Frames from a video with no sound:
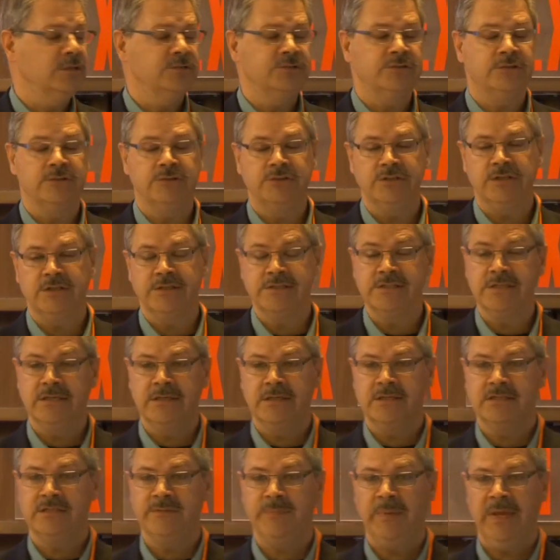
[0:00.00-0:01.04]
to just
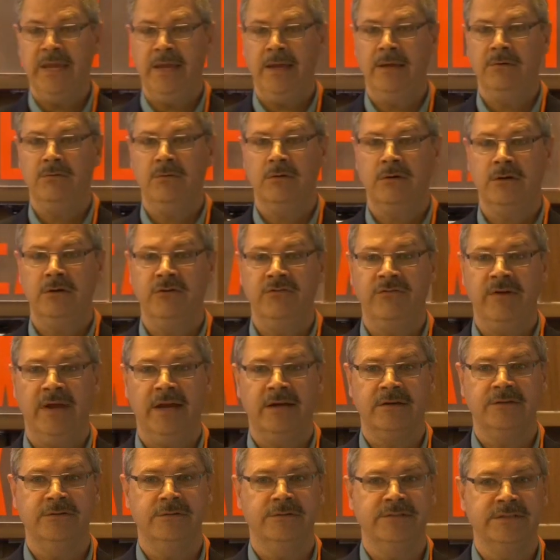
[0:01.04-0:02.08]
expand or
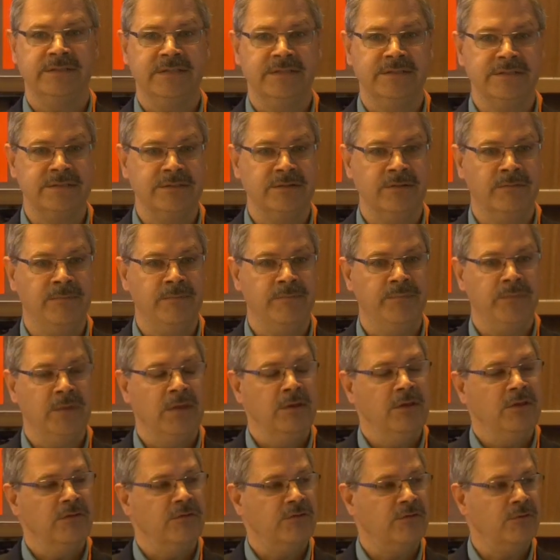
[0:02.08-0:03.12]
contract your system.
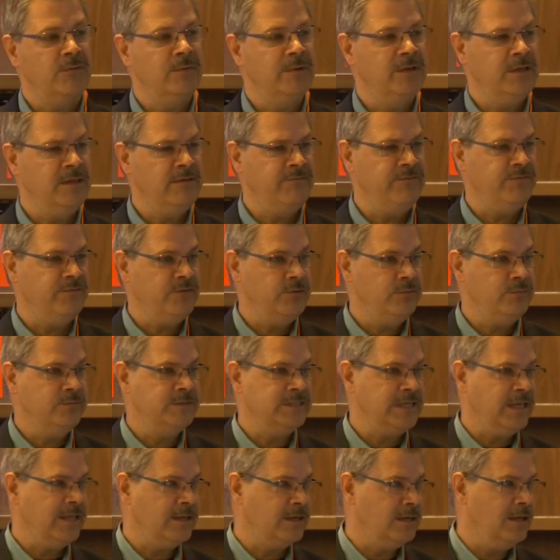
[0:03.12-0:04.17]
So if you
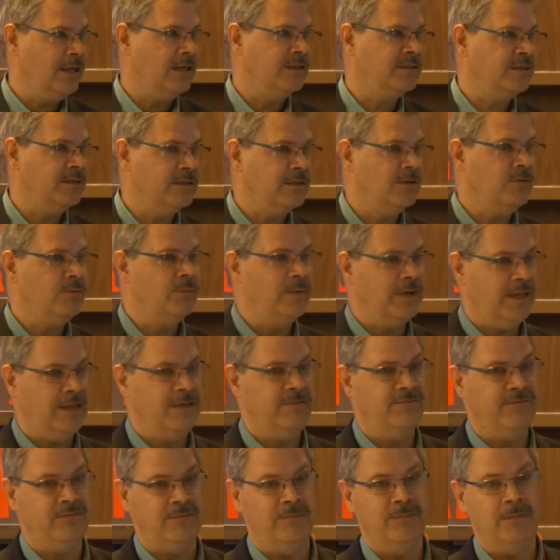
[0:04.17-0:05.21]
take nothing away
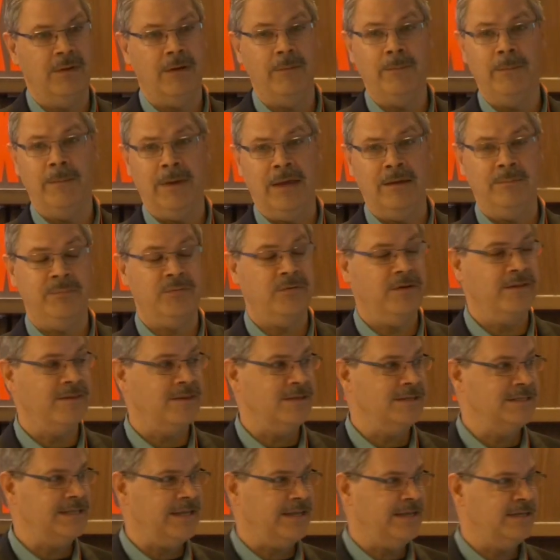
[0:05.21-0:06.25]
from my
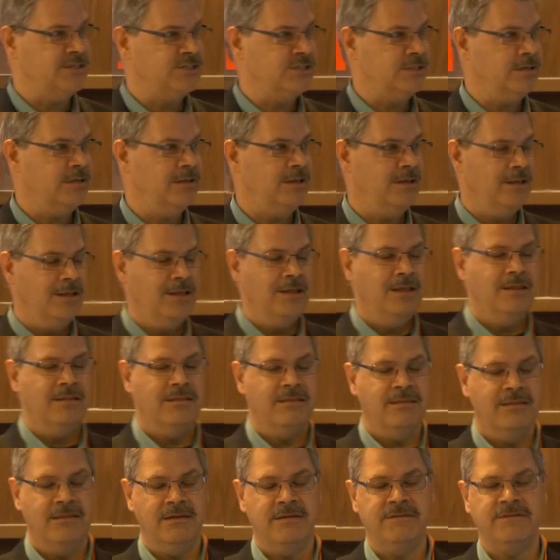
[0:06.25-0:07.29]
presentation,
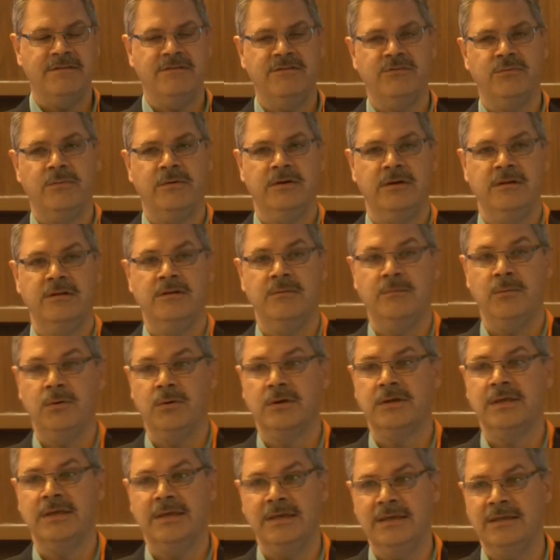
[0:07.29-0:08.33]
this is one of the more
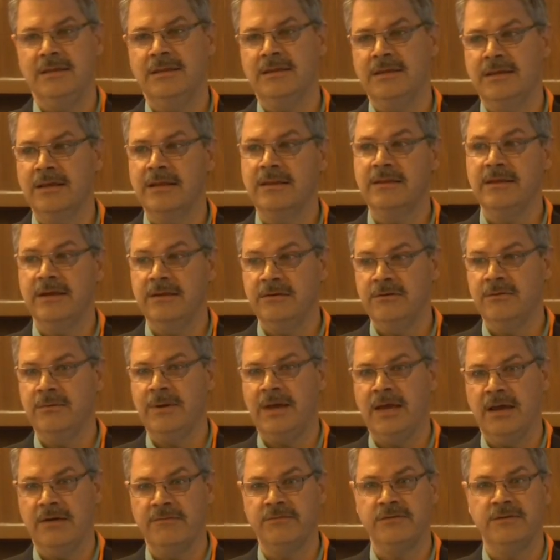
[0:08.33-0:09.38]
key things that you
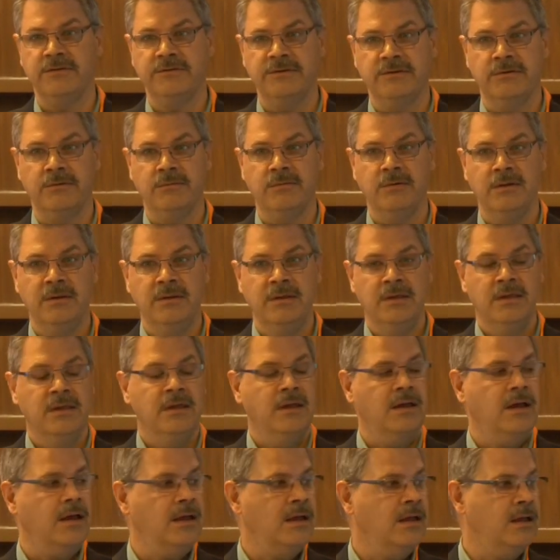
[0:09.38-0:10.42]
have to
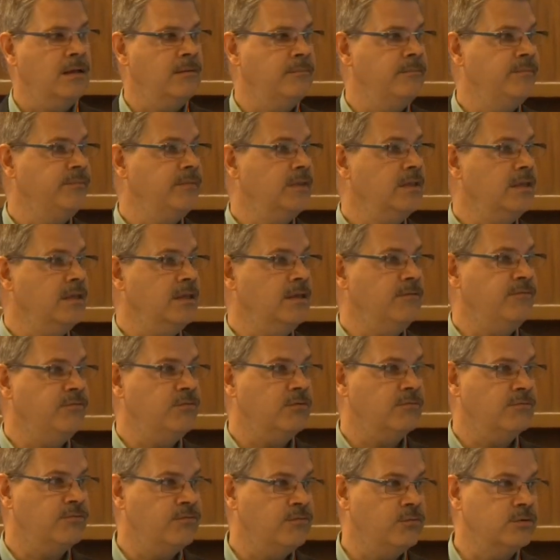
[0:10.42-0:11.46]
do. If
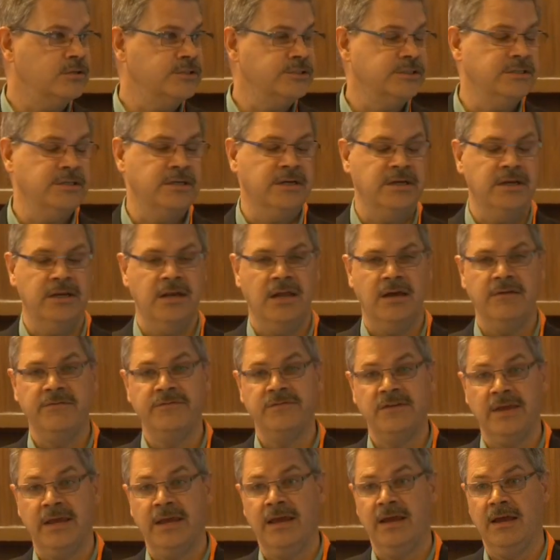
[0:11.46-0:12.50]
you're fortunate enough
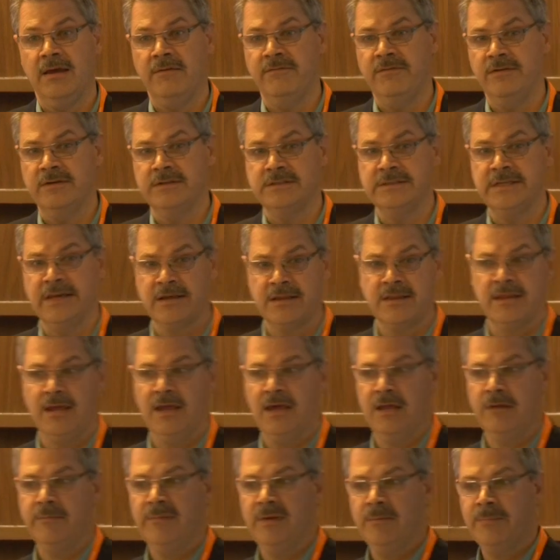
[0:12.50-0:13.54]
to have a
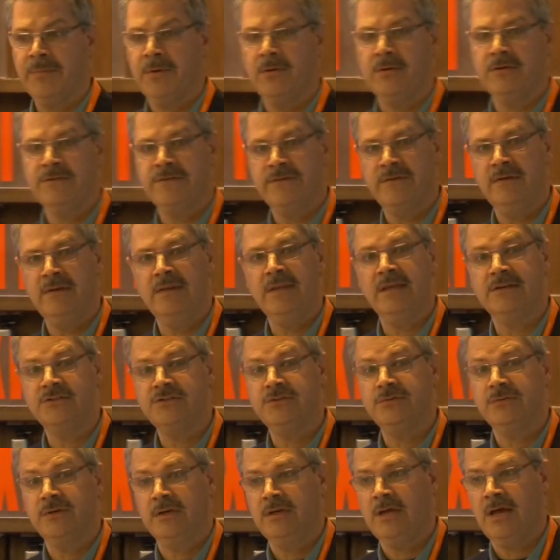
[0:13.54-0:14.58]
taxonomy person that
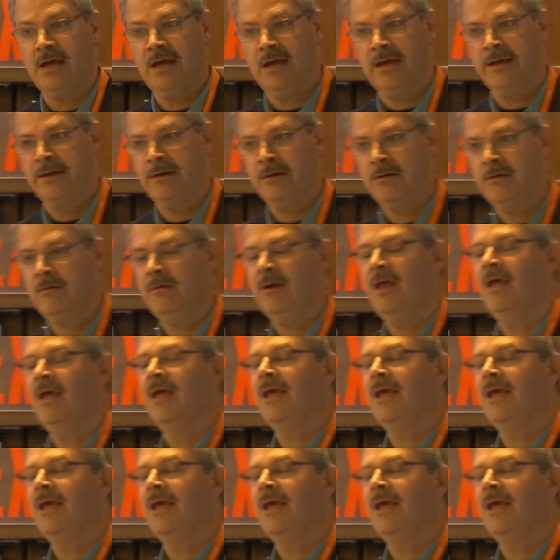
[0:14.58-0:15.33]
you can hire,